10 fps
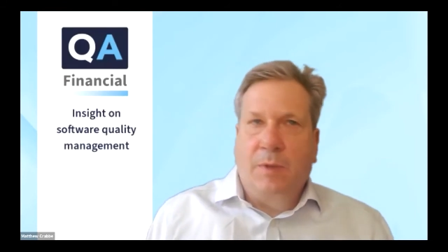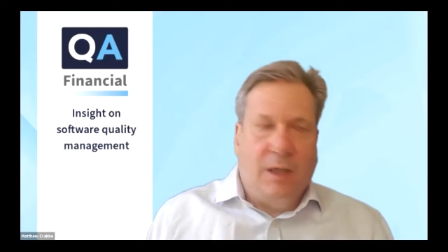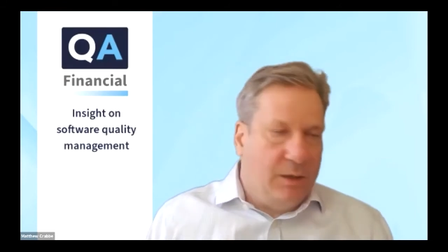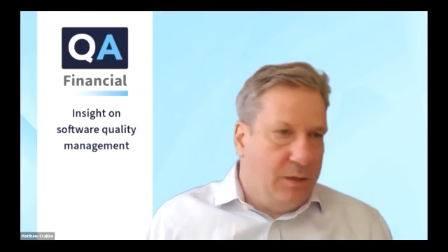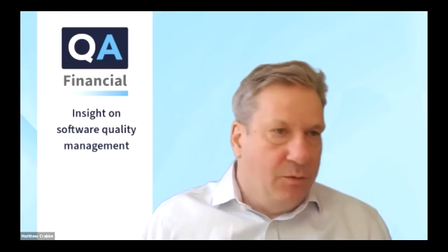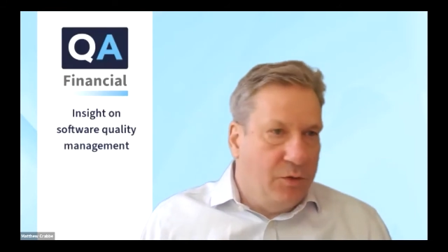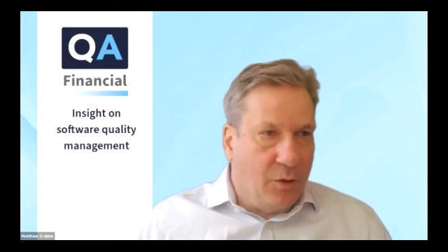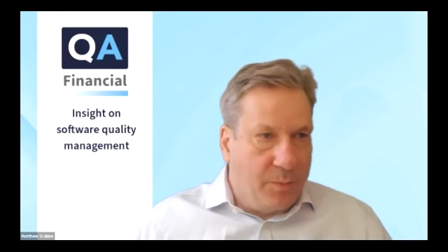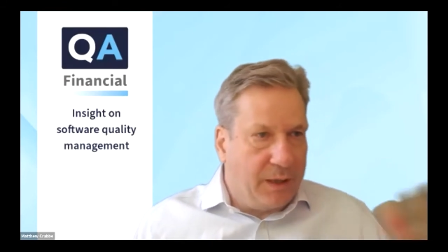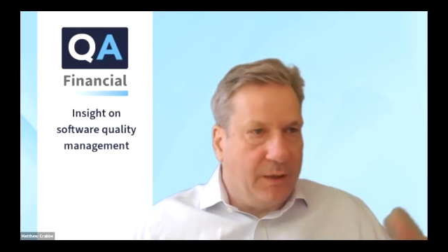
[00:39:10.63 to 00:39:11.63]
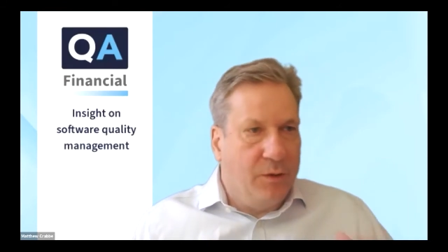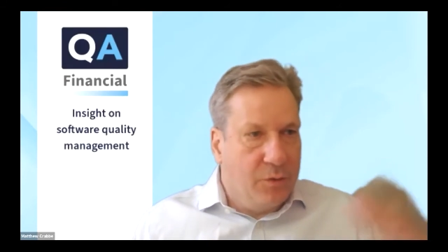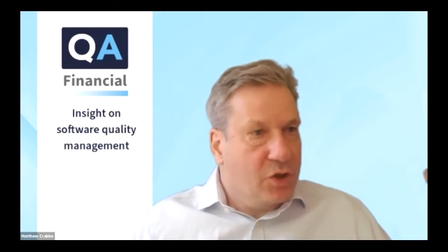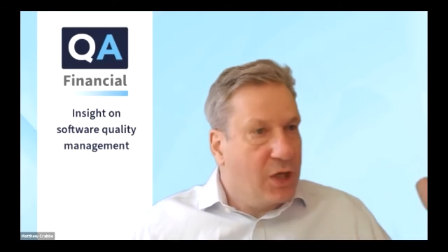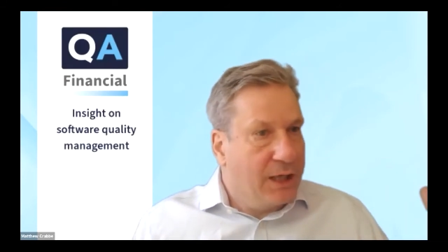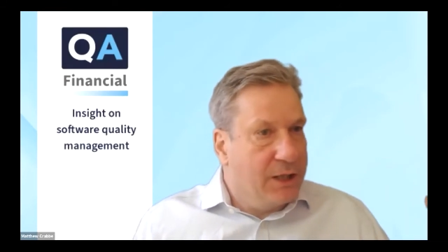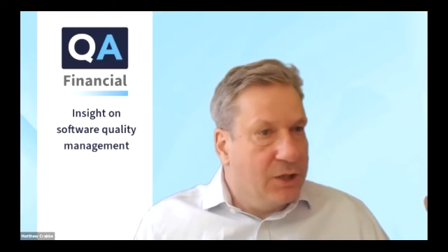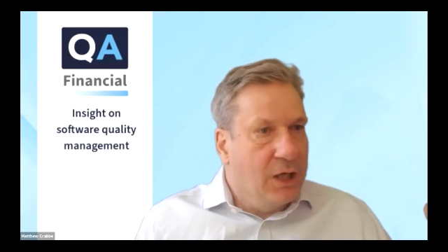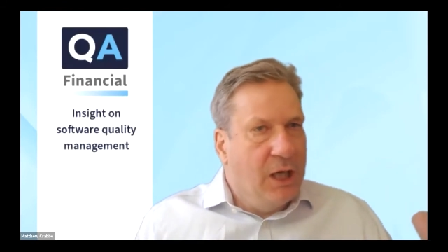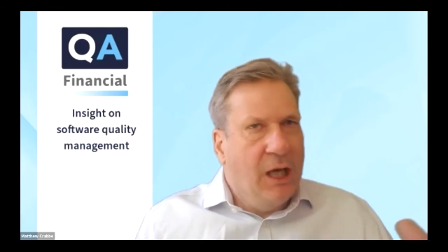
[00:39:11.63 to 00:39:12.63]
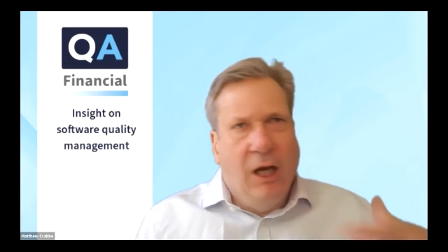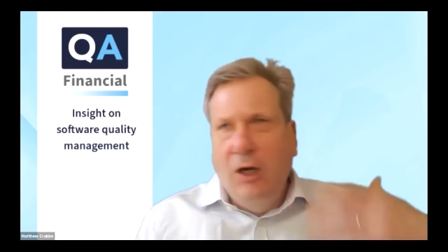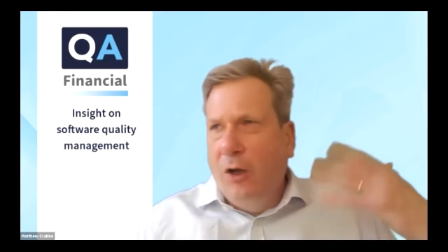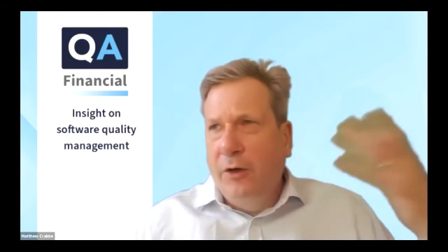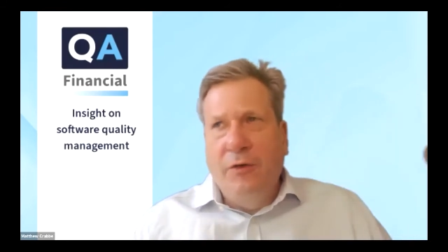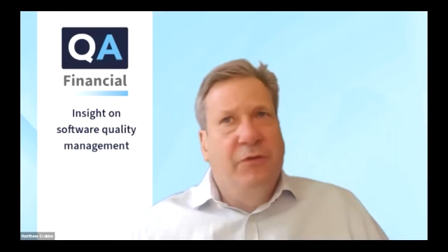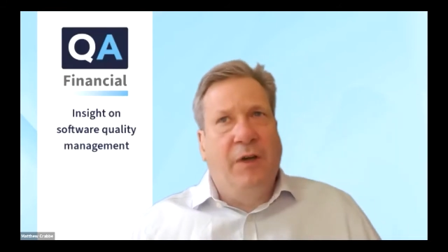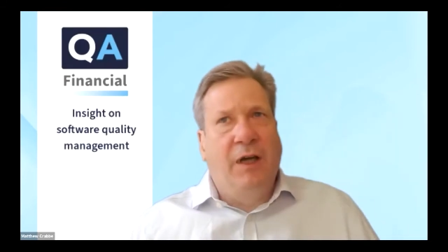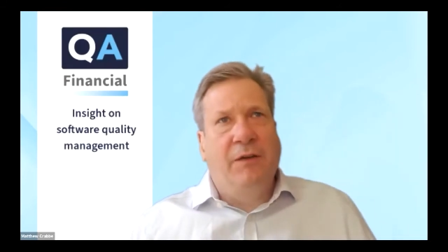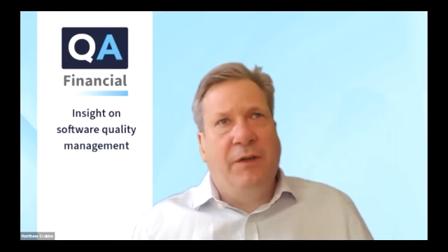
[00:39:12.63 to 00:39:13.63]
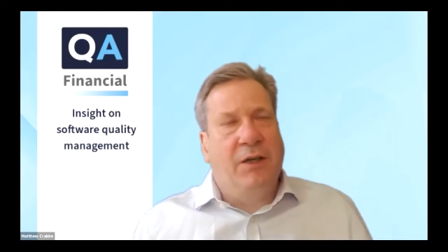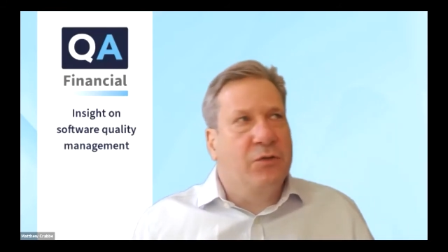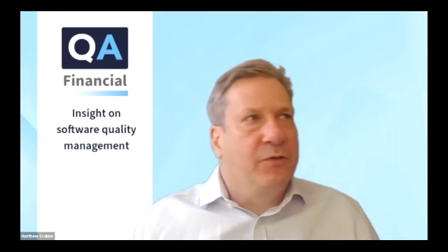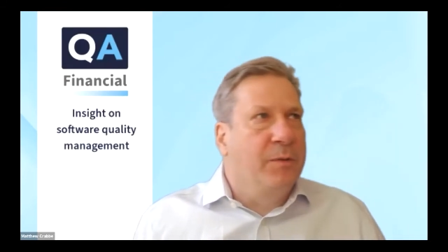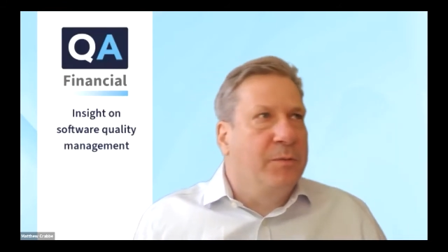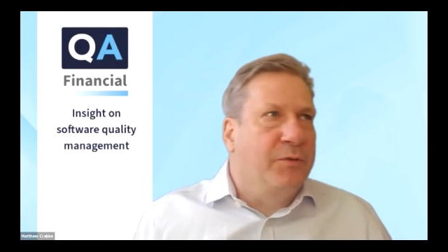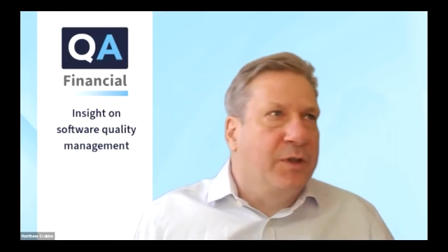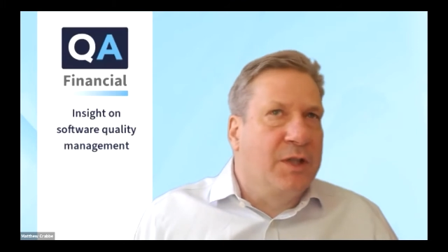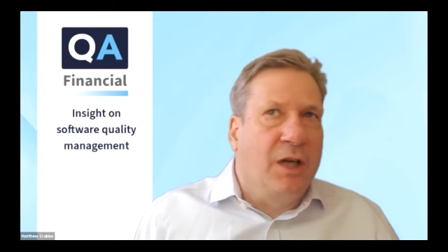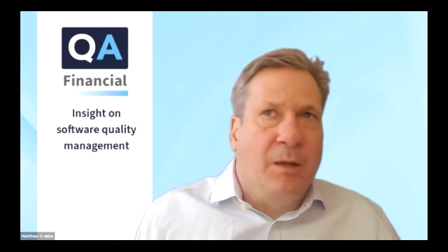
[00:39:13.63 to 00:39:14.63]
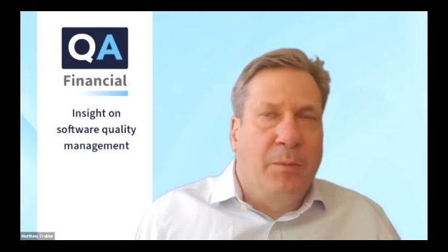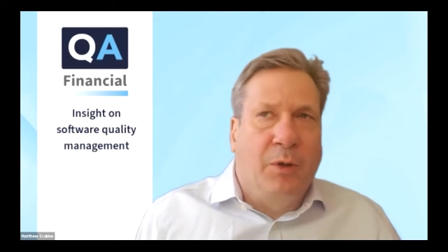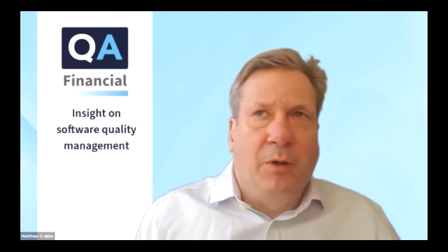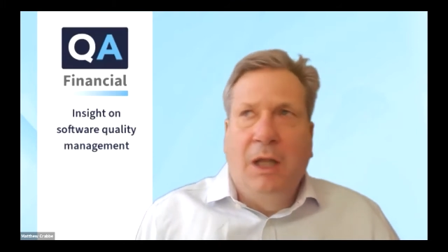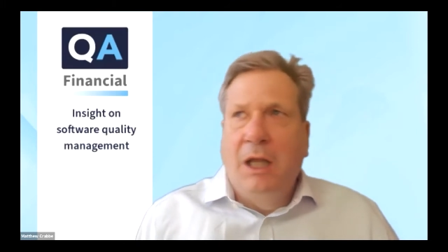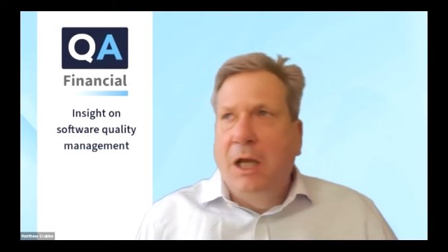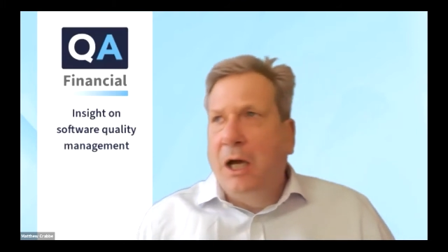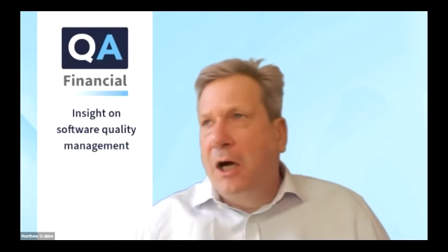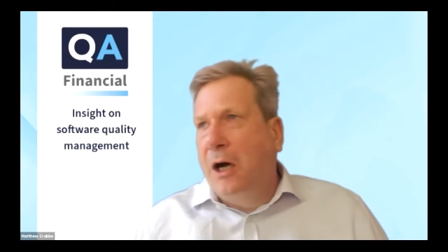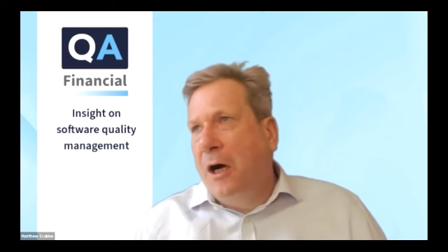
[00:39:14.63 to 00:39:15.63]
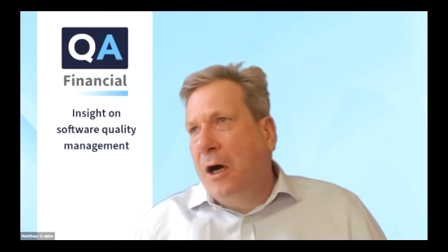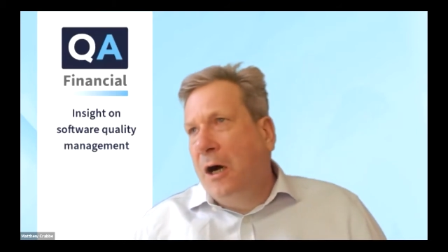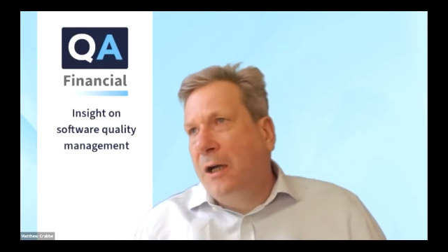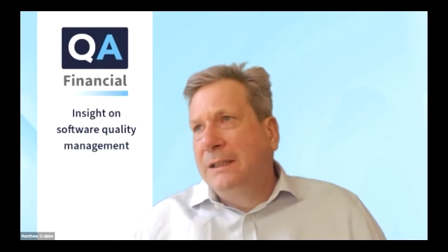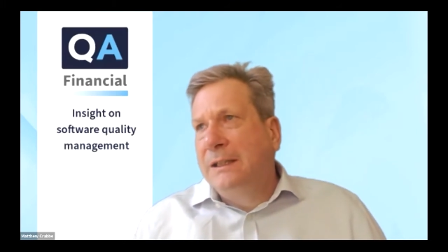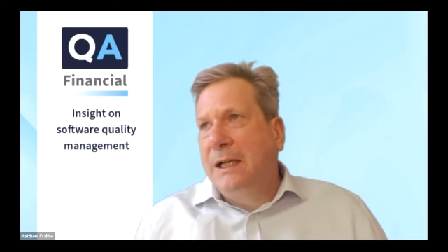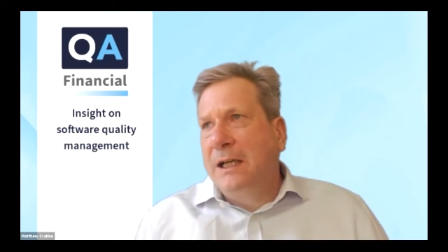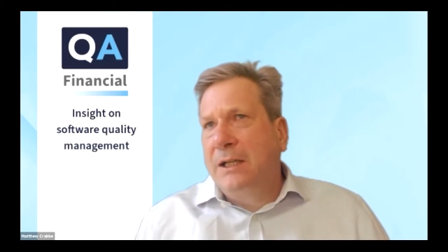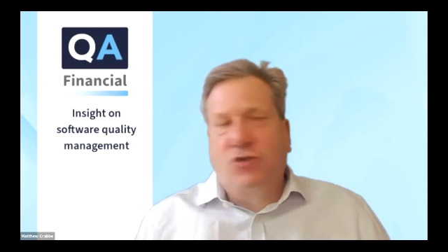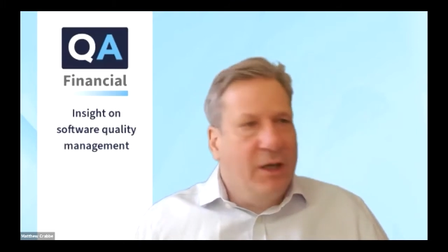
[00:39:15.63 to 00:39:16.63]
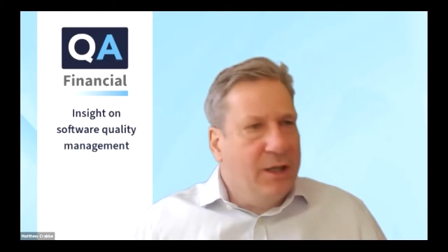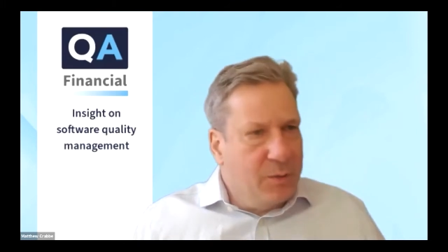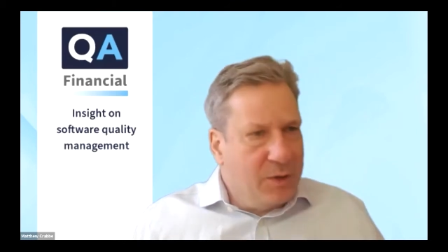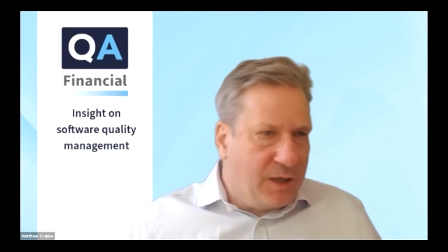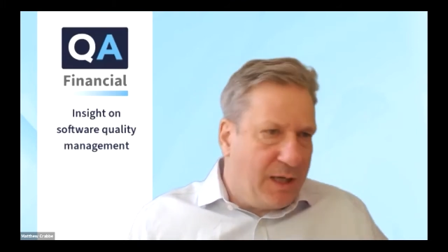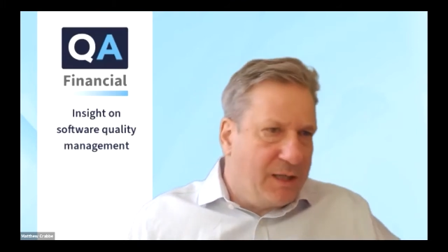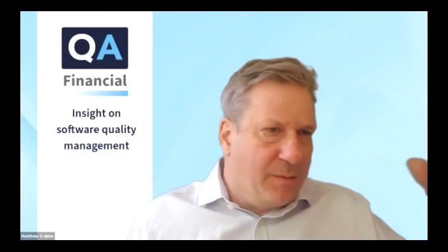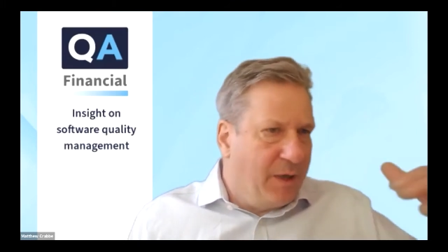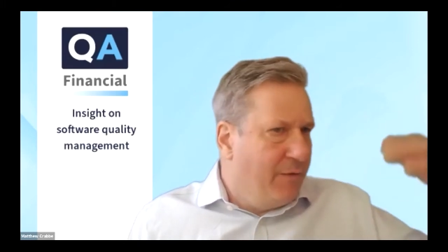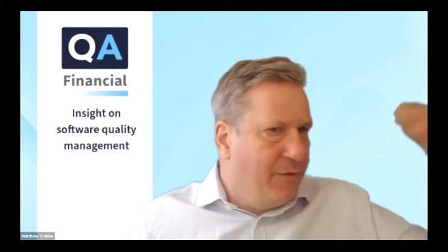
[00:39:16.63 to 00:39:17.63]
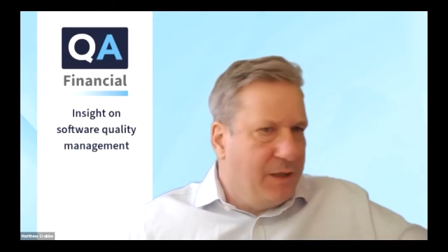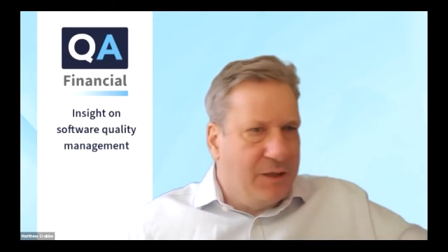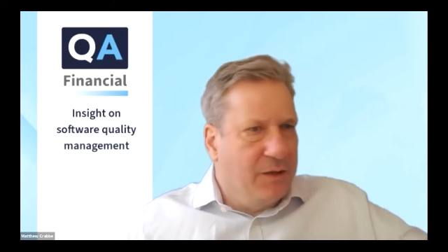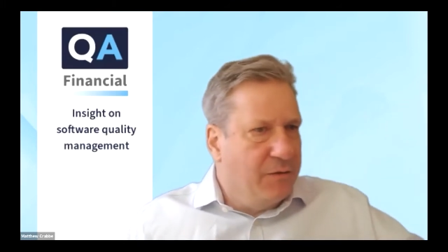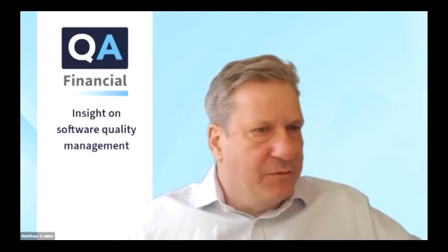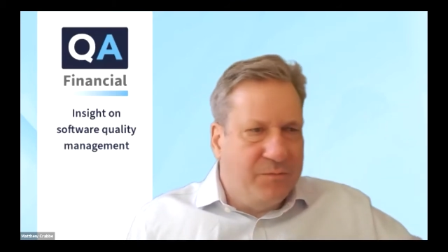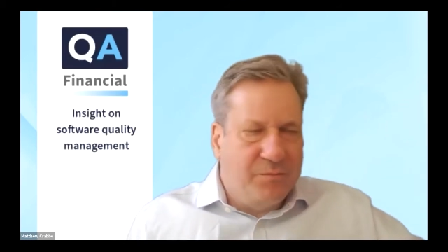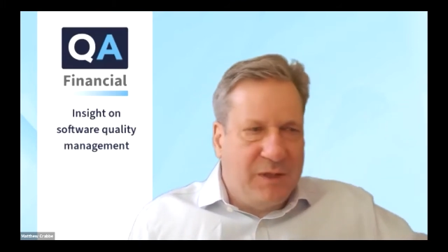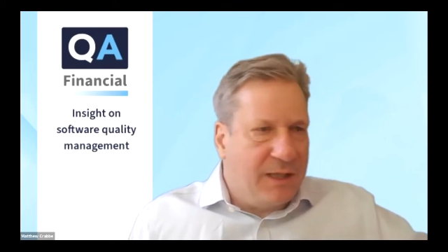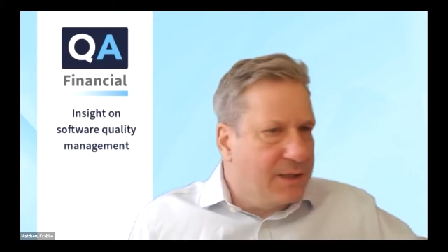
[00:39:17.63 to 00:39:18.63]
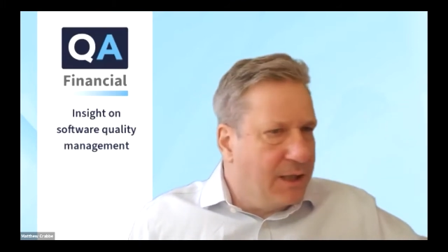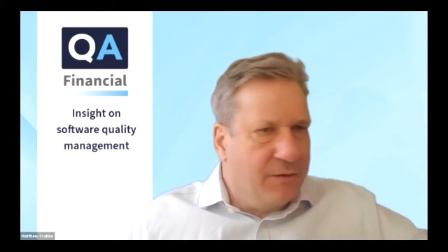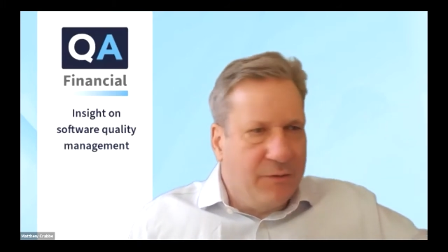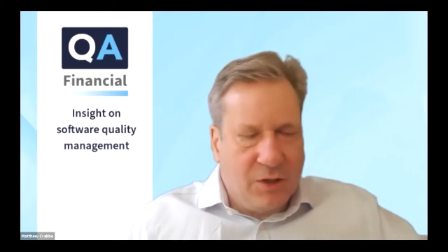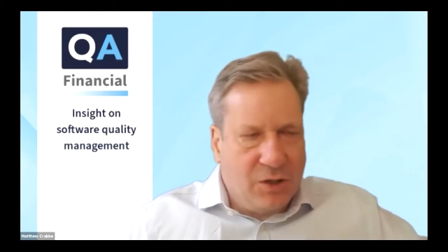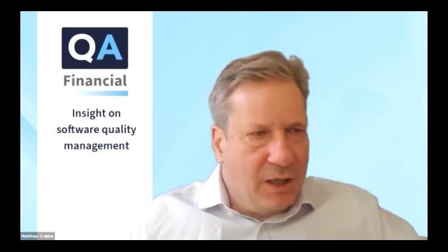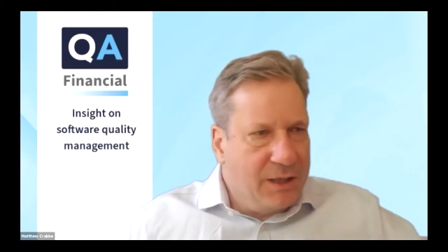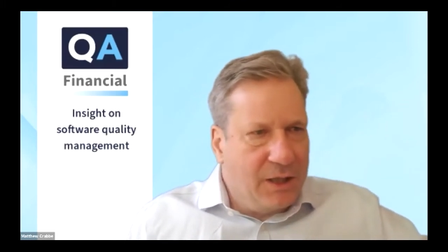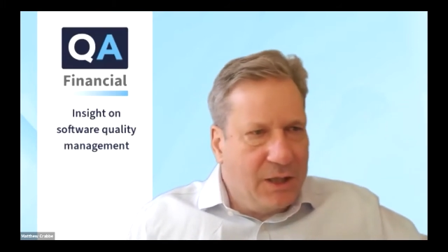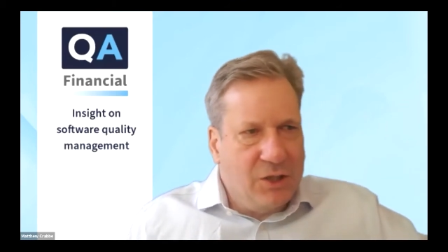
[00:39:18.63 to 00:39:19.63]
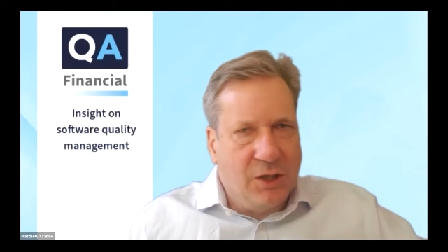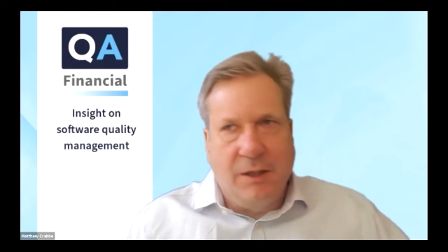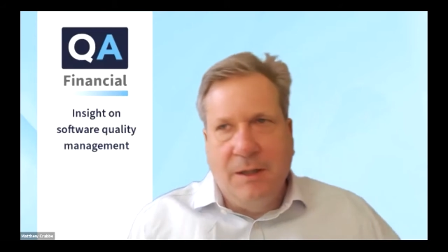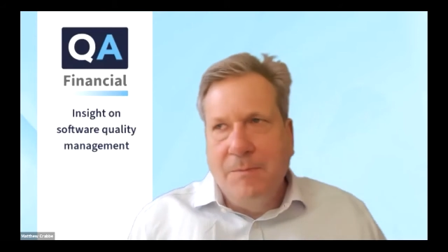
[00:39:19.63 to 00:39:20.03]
A huge topic, a huge challenge. A lot of financial firms, for example, are trying to assess the benefits of test data virtualization.